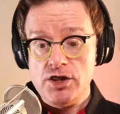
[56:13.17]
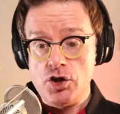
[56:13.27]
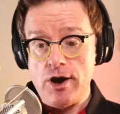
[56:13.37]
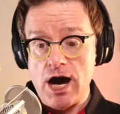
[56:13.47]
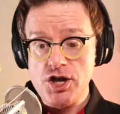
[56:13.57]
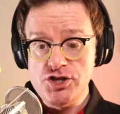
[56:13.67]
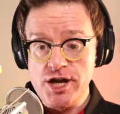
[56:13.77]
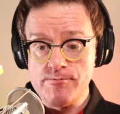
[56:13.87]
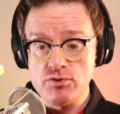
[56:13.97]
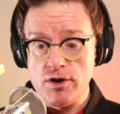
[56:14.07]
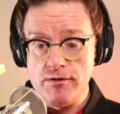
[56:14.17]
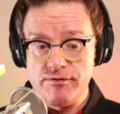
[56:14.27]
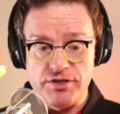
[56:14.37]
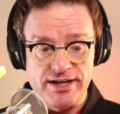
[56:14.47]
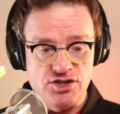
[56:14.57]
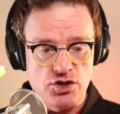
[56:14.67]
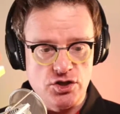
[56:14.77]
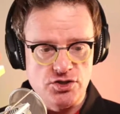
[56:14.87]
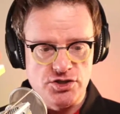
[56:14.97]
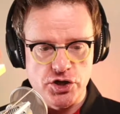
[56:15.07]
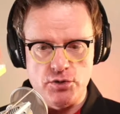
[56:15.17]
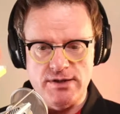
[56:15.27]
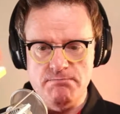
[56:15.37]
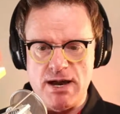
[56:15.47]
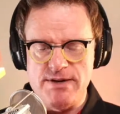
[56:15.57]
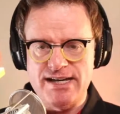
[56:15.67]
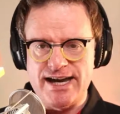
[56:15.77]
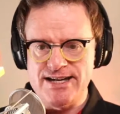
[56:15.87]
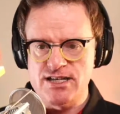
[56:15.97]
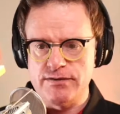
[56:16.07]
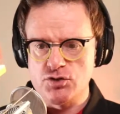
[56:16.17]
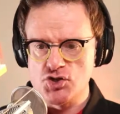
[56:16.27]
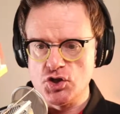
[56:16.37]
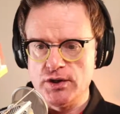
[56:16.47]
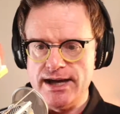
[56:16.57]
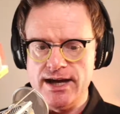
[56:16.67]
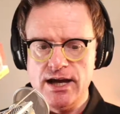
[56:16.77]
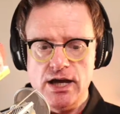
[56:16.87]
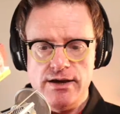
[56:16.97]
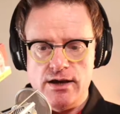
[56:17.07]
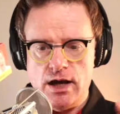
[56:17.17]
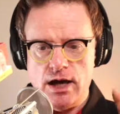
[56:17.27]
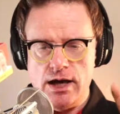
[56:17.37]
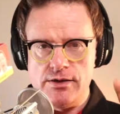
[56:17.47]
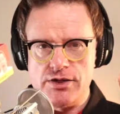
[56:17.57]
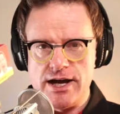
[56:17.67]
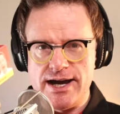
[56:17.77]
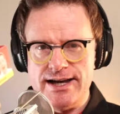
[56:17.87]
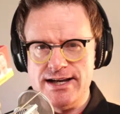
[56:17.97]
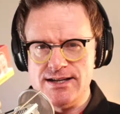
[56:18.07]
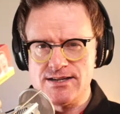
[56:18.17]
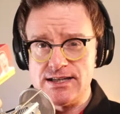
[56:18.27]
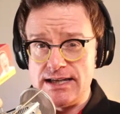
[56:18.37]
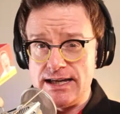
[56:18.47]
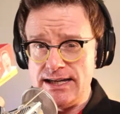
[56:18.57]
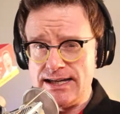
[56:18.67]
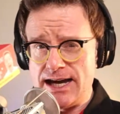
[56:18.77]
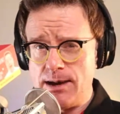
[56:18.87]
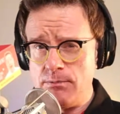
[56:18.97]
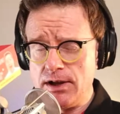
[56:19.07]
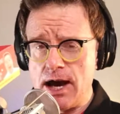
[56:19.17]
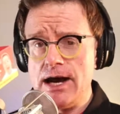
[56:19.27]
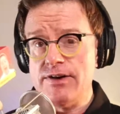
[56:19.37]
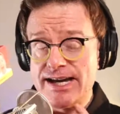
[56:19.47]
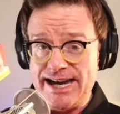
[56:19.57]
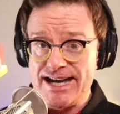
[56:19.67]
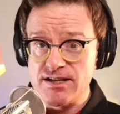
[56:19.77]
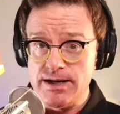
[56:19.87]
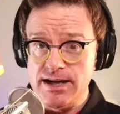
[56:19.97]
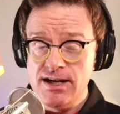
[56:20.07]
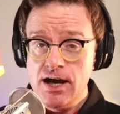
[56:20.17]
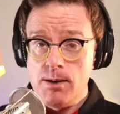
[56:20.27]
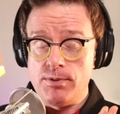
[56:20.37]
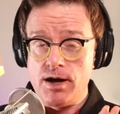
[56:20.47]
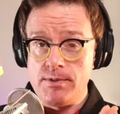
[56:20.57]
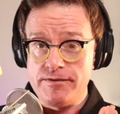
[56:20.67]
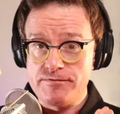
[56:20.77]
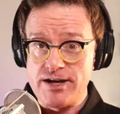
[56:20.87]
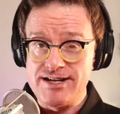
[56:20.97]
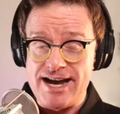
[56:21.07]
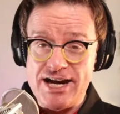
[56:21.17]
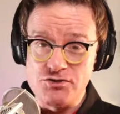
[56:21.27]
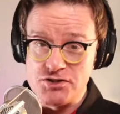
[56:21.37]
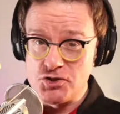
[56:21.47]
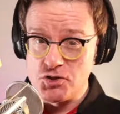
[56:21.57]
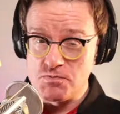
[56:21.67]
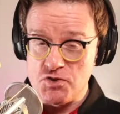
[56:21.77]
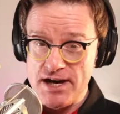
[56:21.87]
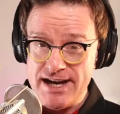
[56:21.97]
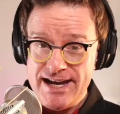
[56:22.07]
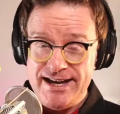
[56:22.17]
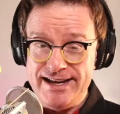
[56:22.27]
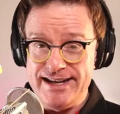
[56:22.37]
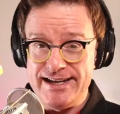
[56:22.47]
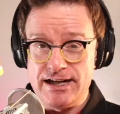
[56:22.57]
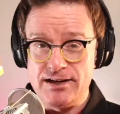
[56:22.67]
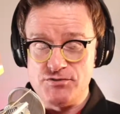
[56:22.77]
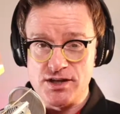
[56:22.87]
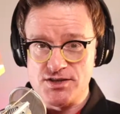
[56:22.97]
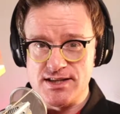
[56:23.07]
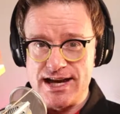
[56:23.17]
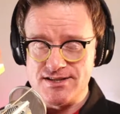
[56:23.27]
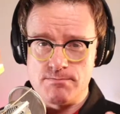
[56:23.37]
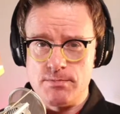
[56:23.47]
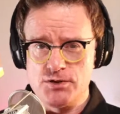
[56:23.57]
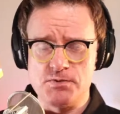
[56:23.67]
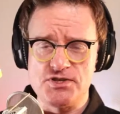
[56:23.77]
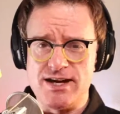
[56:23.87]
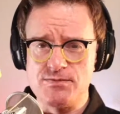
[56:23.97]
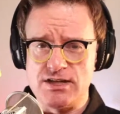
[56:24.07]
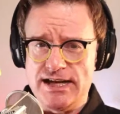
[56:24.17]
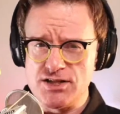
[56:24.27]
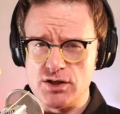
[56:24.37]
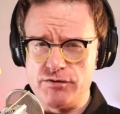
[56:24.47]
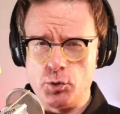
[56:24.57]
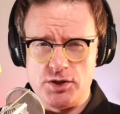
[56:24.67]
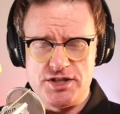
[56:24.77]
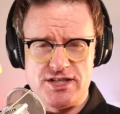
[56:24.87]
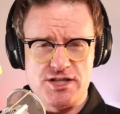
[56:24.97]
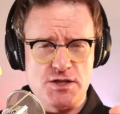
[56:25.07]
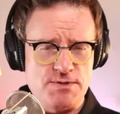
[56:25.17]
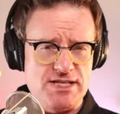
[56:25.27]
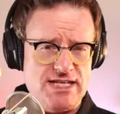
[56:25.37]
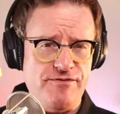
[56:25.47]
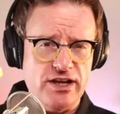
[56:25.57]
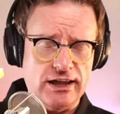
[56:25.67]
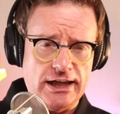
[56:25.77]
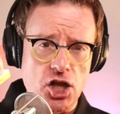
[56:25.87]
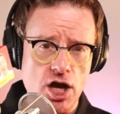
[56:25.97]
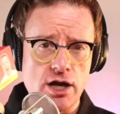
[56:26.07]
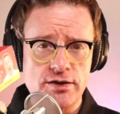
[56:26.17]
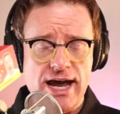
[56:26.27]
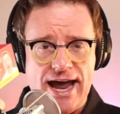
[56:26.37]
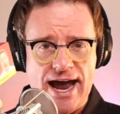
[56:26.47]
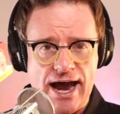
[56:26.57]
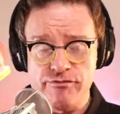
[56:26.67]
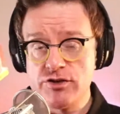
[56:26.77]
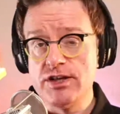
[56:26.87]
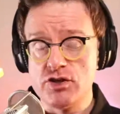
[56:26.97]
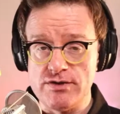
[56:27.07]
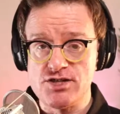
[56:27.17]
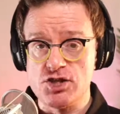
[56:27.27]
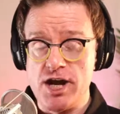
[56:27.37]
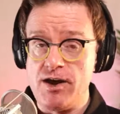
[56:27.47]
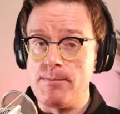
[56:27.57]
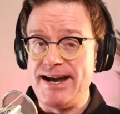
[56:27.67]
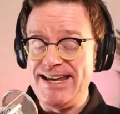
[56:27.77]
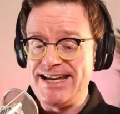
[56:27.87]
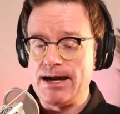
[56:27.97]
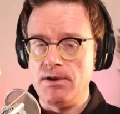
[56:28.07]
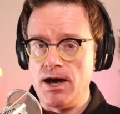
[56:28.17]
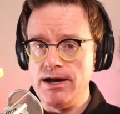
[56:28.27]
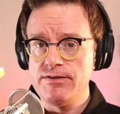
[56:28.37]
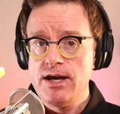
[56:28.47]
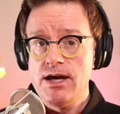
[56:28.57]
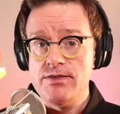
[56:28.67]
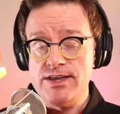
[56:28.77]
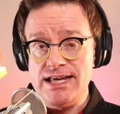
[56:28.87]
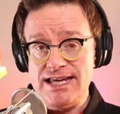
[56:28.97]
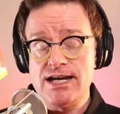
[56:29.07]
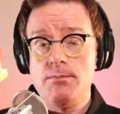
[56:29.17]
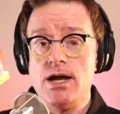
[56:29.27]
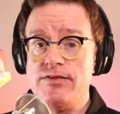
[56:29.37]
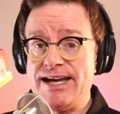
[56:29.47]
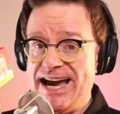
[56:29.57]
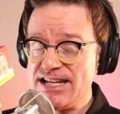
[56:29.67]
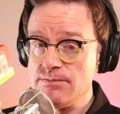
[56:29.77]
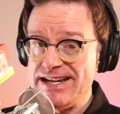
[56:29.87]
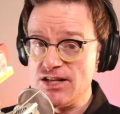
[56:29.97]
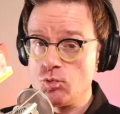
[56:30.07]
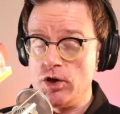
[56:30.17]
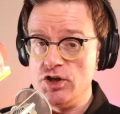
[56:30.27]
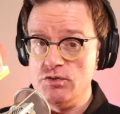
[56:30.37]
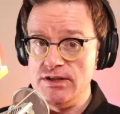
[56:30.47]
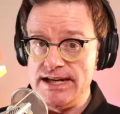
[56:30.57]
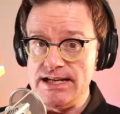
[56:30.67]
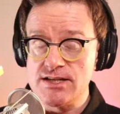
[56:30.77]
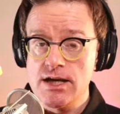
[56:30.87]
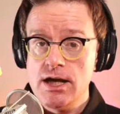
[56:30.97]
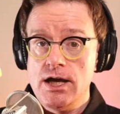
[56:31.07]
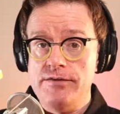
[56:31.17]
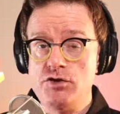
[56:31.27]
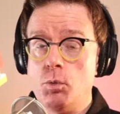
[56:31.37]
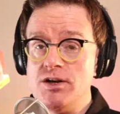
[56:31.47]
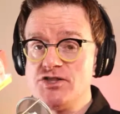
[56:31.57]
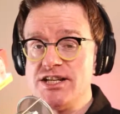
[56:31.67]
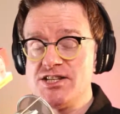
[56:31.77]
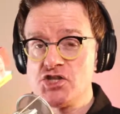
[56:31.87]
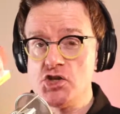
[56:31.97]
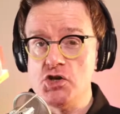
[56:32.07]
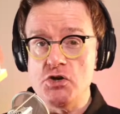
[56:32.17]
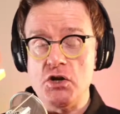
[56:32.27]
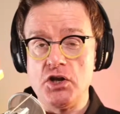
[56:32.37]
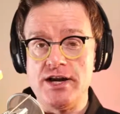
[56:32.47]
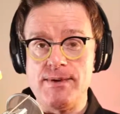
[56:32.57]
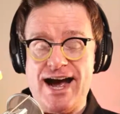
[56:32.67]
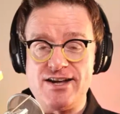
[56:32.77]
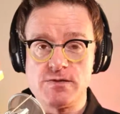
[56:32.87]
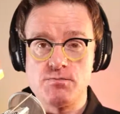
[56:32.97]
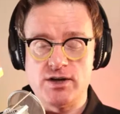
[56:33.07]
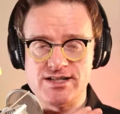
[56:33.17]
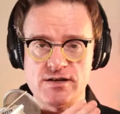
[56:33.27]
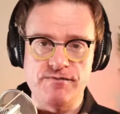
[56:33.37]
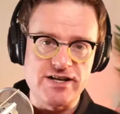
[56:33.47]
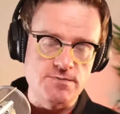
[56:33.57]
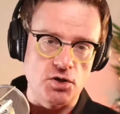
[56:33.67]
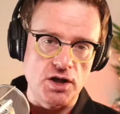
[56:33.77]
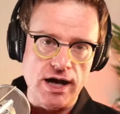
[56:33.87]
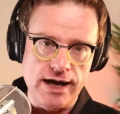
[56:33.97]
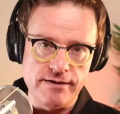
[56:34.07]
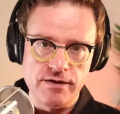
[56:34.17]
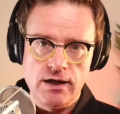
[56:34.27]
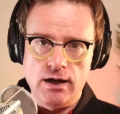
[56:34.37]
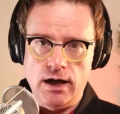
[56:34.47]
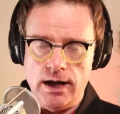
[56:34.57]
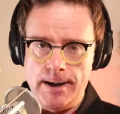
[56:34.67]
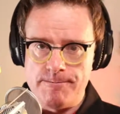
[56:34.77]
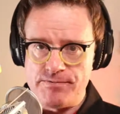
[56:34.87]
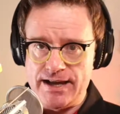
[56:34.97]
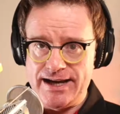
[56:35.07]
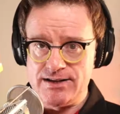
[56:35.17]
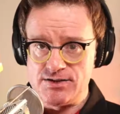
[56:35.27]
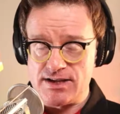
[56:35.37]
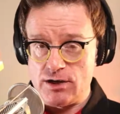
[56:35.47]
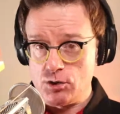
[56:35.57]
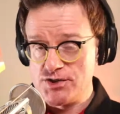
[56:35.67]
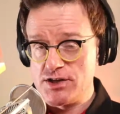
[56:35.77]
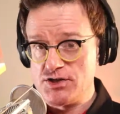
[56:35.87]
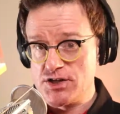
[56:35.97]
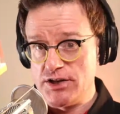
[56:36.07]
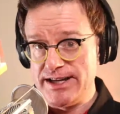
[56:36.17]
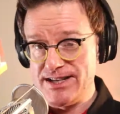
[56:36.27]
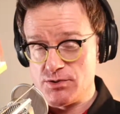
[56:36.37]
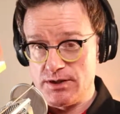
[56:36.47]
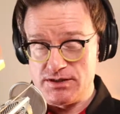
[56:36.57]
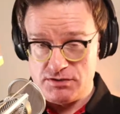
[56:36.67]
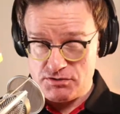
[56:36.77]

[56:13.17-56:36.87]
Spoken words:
There are a number of things you can do. Maybe Katie, if you're still here, there is the Ecamm Live Academy by my friend Adrian Salisbury. He does that multiple times a year. So if you're wanting to specifically learn everything there is to know about Ecamm Live, the Ecamm Live Academy is what you need. If you're wanting to learn about how to broadcast to Facebook Live and also turn it into